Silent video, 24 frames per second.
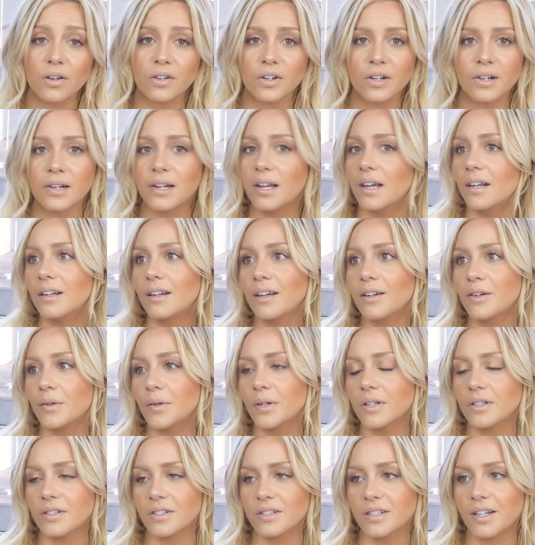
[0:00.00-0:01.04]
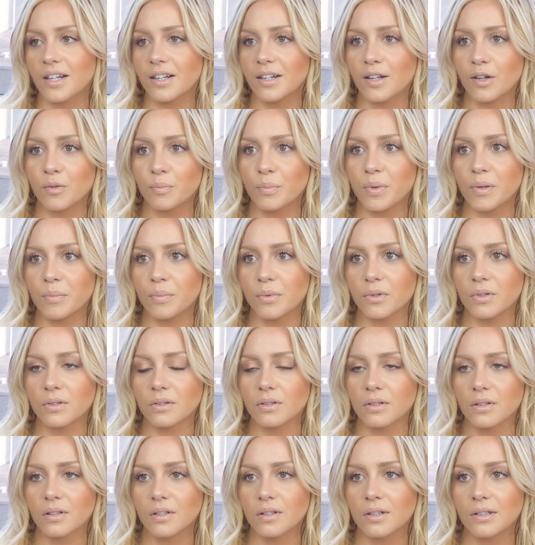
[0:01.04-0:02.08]
water, and I don't understand how
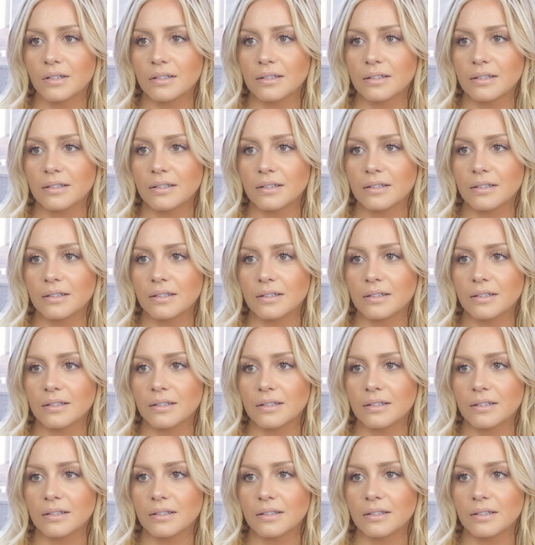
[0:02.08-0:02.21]
people